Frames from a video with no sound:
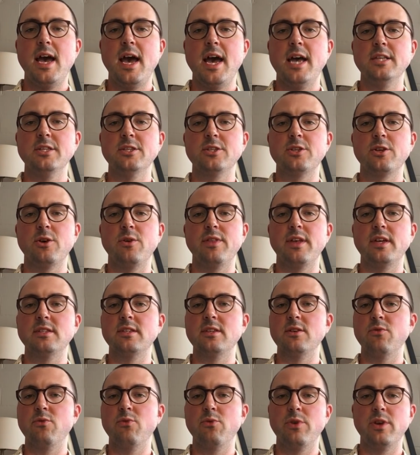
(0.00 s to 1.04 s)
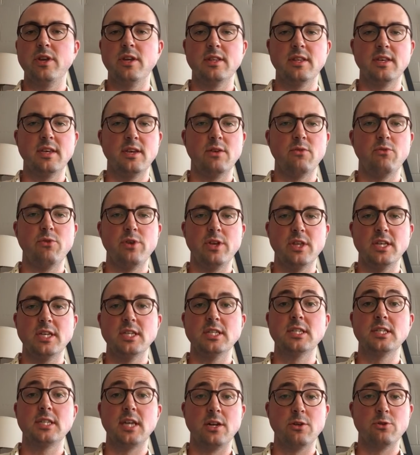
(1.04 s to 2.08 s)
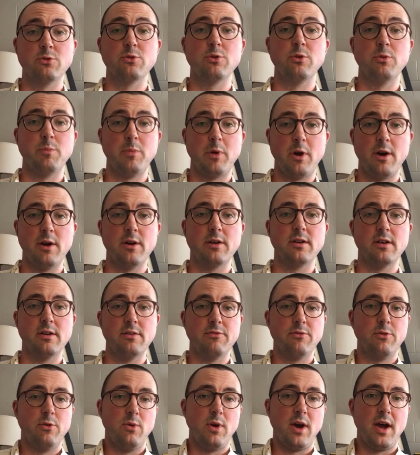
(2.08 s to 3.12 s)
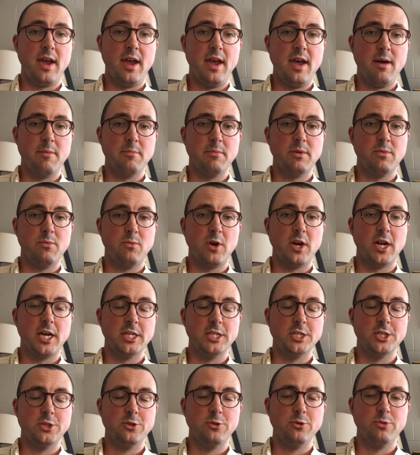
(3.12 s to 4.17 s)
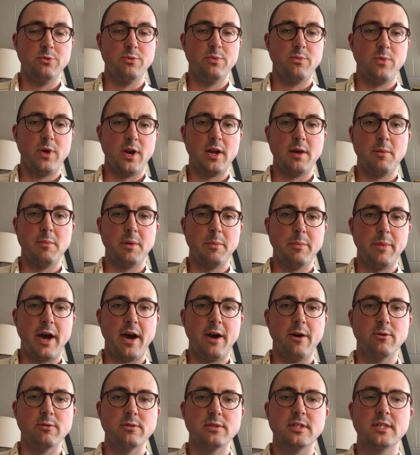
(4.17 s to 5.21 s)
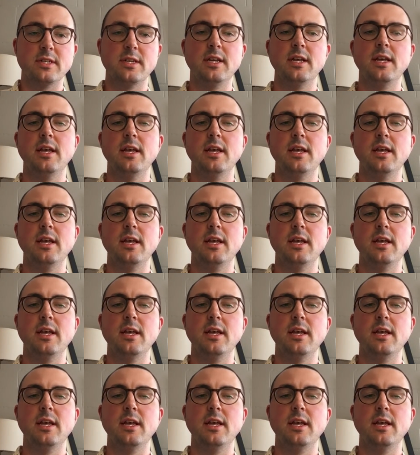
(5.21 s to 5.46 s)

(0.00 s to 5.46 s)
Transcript: and so that's a really, really central part of who I am and what I do and what I'm about.